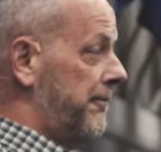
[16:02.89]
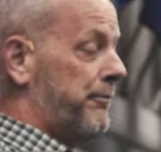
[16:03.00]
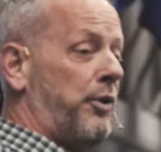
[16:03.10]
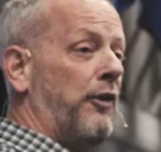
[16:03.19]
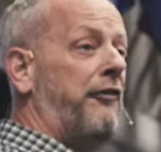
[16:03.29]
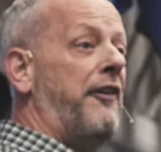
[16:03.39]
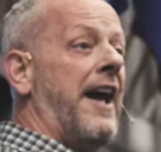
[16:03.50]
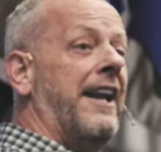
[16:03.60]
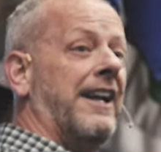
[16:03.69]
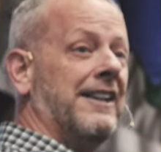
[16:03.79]

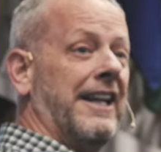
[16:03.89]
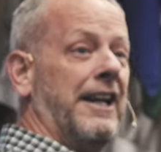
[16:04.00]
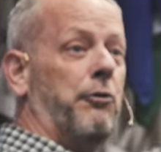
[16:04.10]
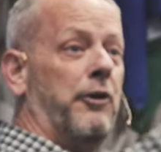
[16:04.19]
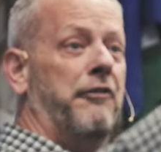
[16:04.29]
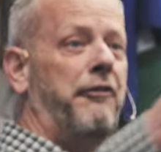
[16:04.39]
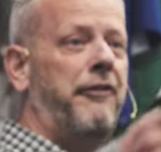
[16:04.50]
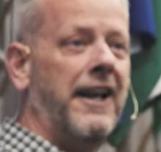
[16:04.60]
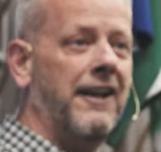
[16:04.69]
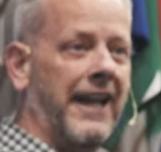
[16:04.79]
Prophetically
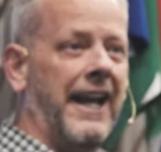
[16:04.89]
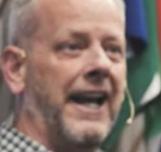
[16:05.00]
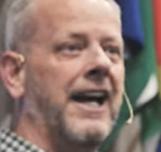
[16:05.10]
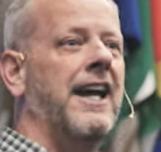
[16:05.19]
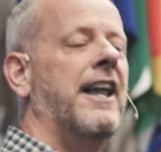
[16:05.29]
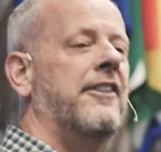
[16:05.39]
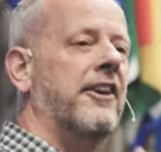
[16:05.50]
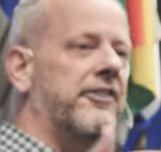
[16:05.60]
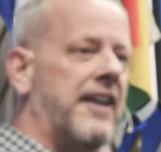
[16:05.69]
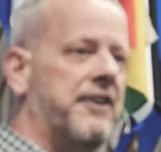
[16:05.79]
revealing
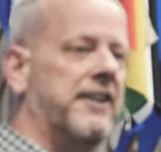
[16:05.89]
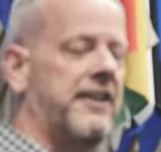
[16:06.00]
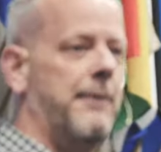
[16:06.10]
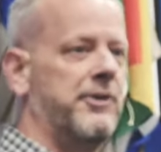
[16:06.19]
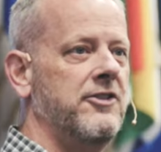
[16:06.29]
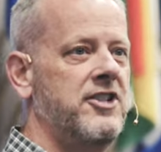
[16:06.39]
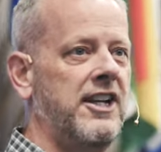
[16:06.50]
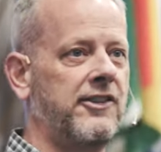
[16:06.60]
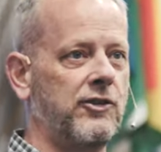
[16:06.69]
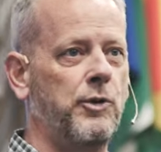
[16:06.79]
the seven times that
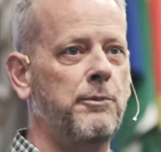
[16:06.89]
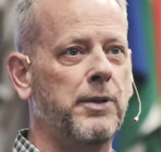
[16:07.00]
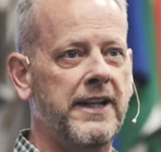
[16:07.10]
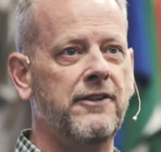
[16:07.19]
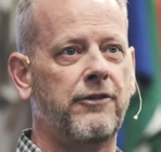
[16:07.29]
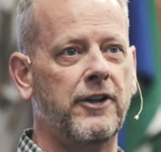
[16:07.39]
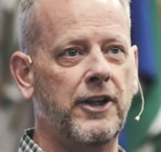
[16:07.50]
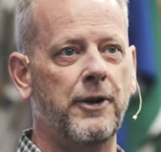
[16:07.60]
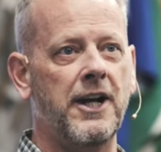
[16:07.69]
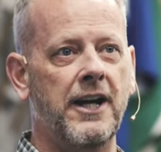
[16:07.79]
Jesus would bleed for
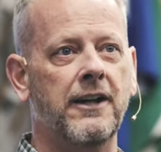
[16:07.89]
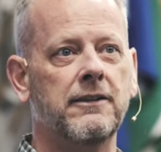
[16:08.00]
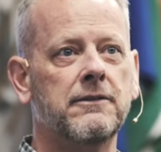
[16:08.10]
you and I.